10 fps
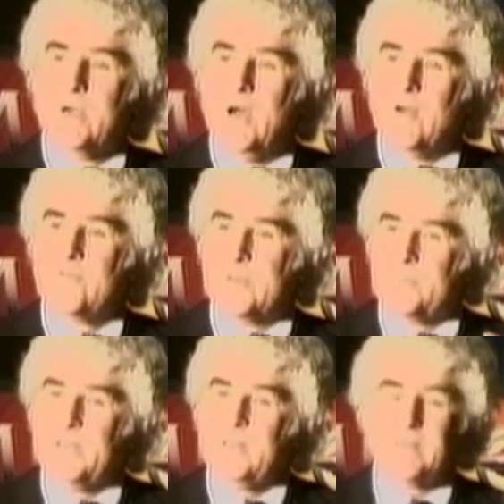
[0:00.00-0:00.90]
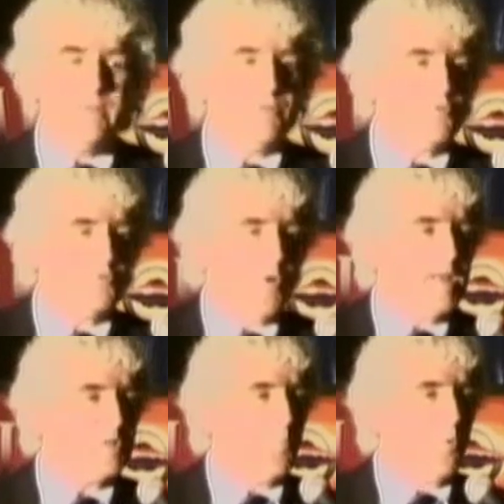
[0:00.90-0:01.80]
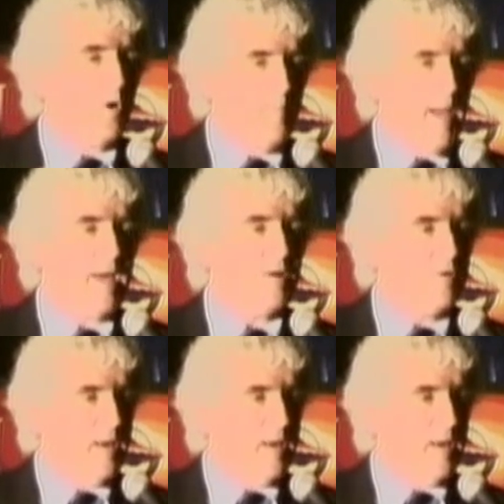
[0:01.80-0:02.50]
of the ability to transport matter